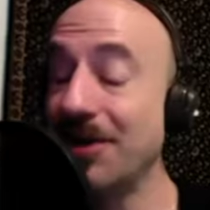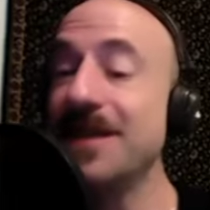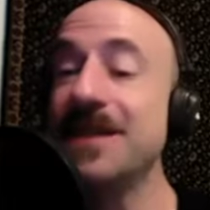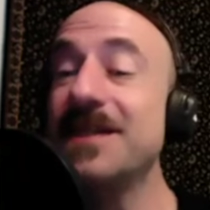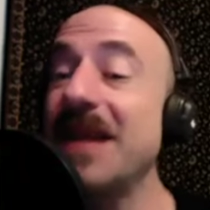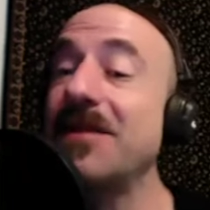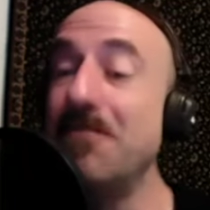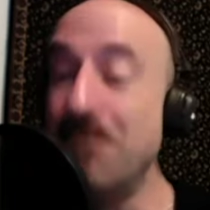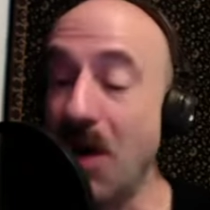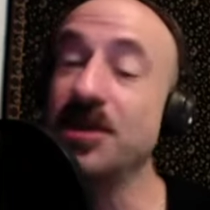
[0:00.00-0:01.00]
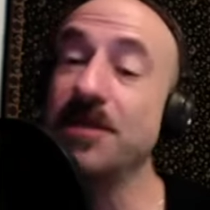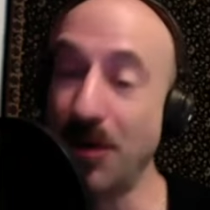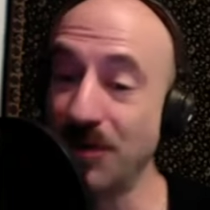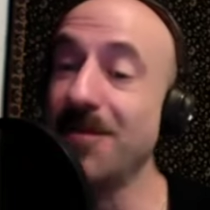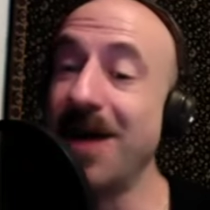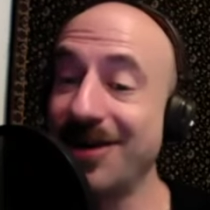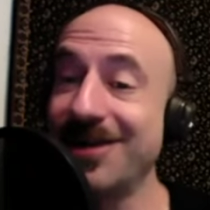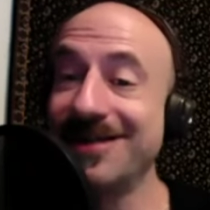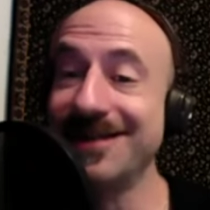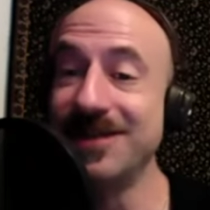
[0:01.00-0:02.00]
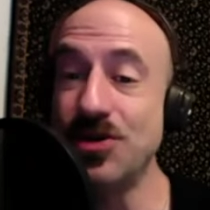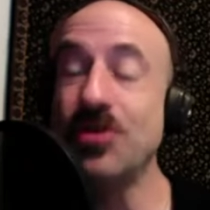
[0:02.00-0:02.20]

this is like the most postmodern it's so